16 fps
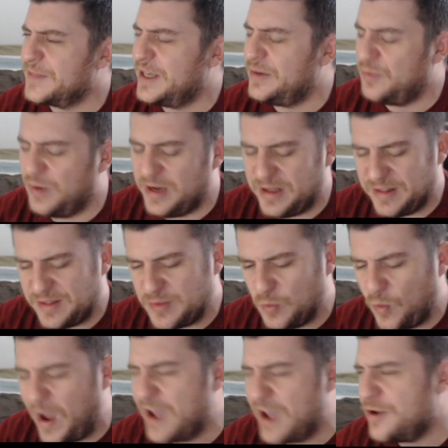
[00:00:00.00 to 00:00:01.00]
What is
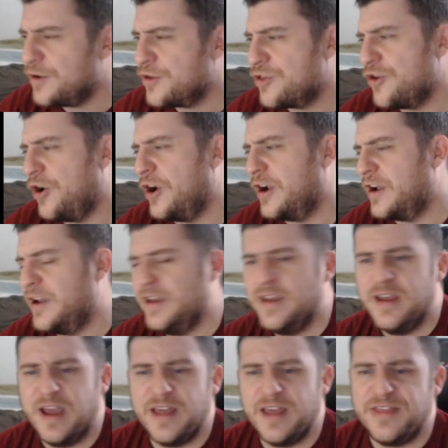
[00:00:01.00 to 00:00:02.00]
Wireshark?
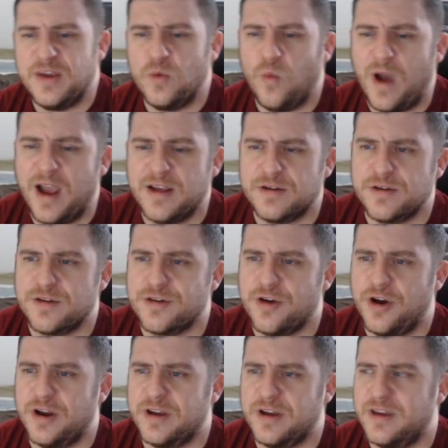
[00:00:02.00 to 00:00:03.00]
I think
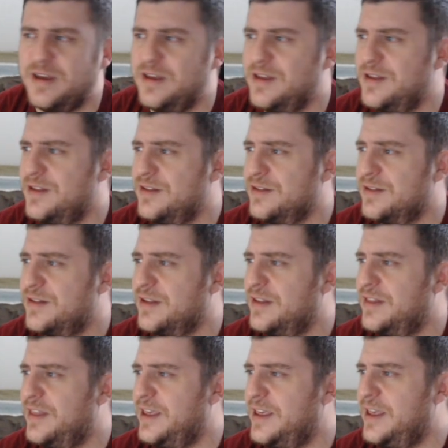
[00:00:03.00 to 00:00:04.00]
Wireshark is
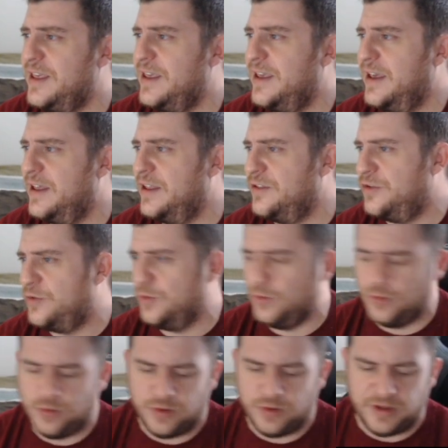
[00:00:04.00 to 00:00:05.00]
the
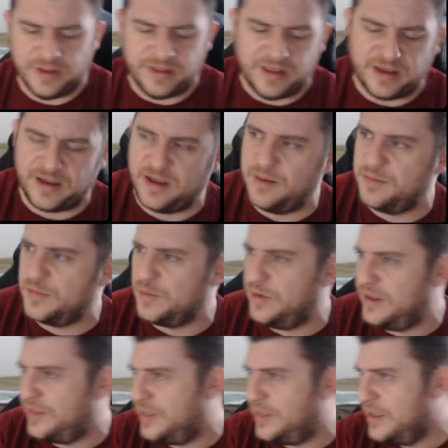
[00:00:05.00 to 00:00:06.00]
tool that comes
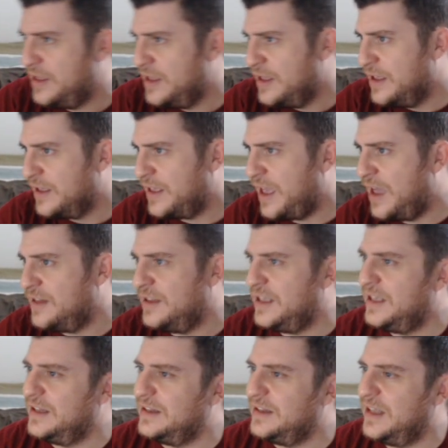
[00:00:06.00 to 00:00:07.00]
with
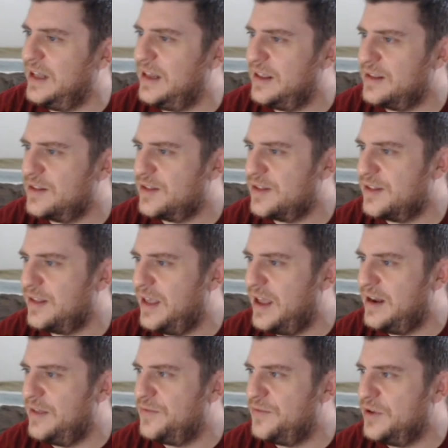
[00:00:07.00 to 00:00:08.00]
Kali Linux.
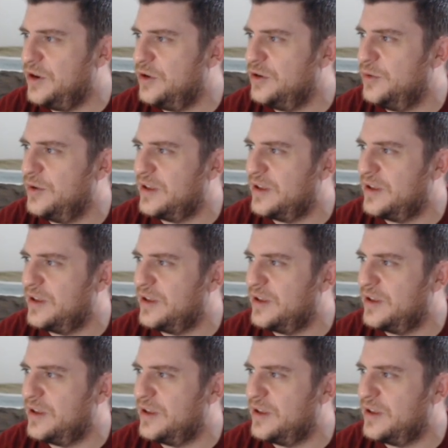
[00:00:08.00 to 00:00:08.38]
And if you don't know what